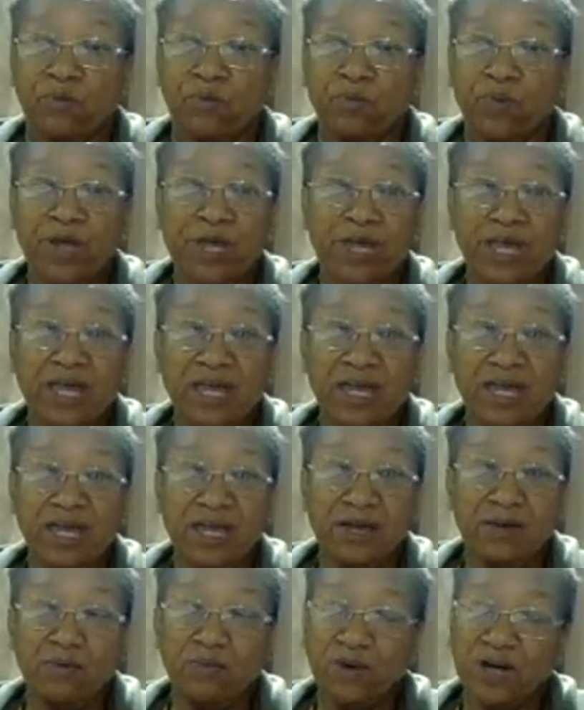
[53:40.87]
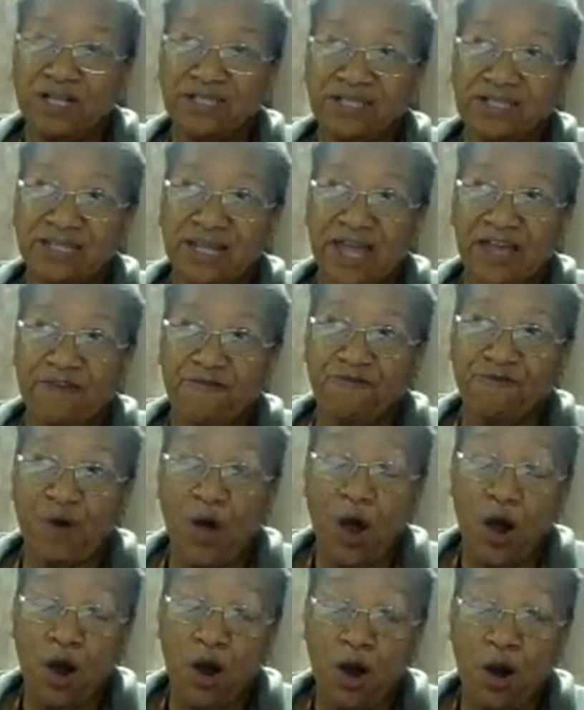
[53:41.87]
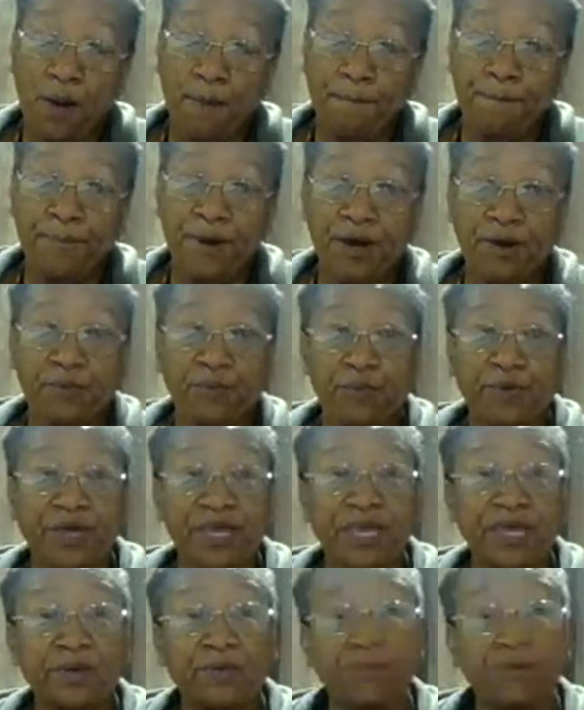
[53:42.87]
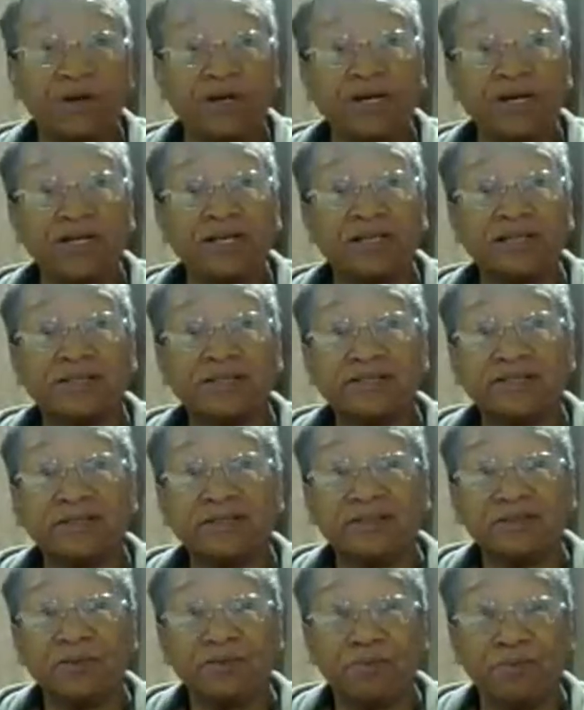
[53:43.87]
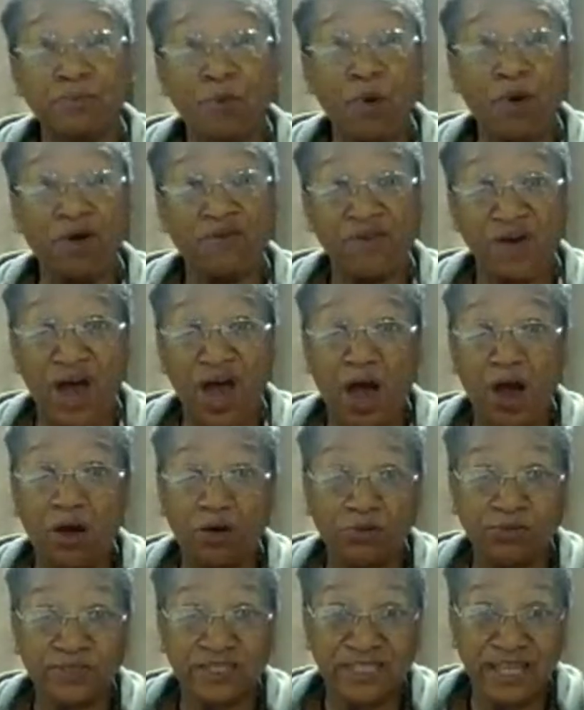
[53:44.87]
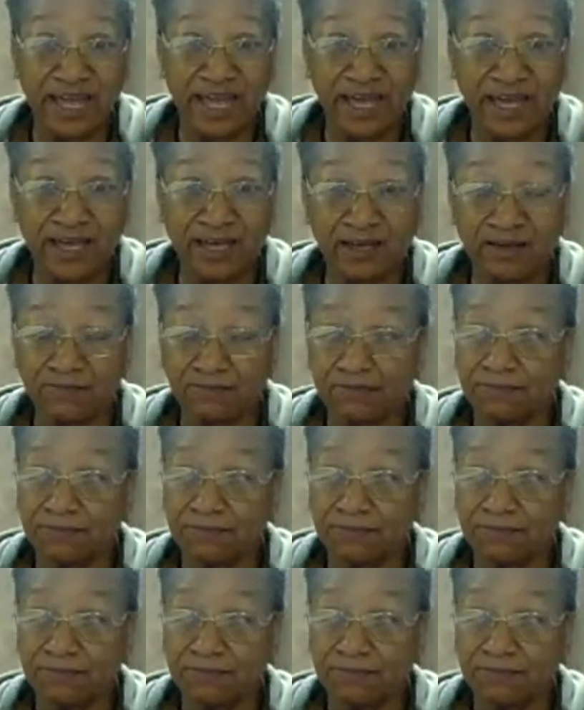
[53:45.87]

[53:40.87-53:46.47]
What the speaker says: we wasn't a farm, but we was more of a homestead.